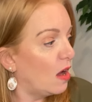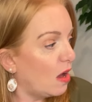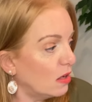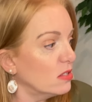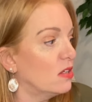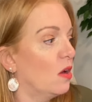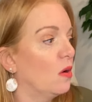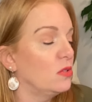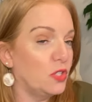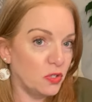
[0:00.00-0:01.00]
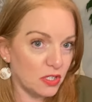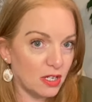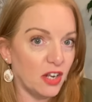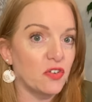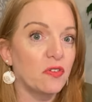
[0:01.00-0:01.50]
Also, due to the
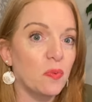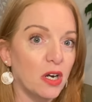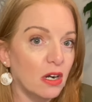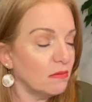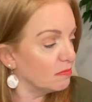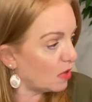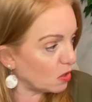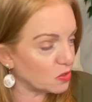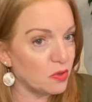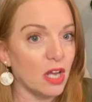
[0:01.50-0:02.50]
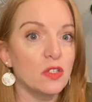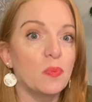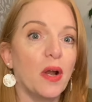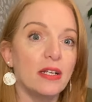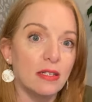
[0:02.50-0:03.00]
nature of the work, also not
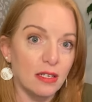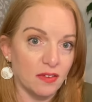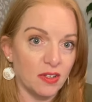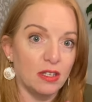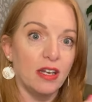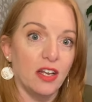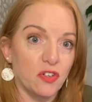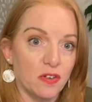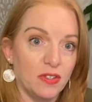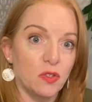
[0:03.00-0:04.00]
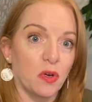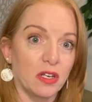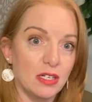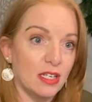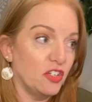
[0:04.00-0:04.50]
surprising given the nature of this
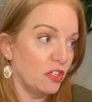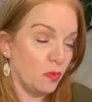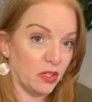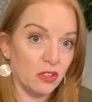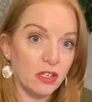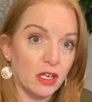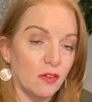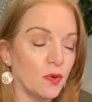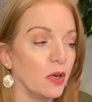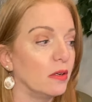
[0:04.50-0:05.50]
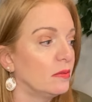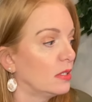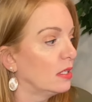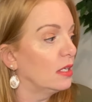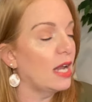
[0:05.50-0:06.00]
organization and what they're looking for,
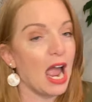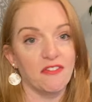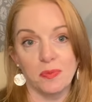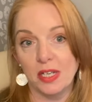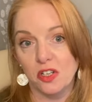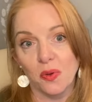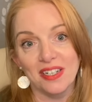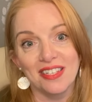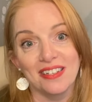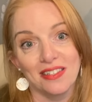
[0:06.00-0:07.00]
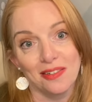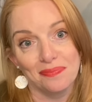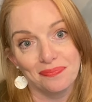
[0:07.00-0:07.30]
have to be a US citizen.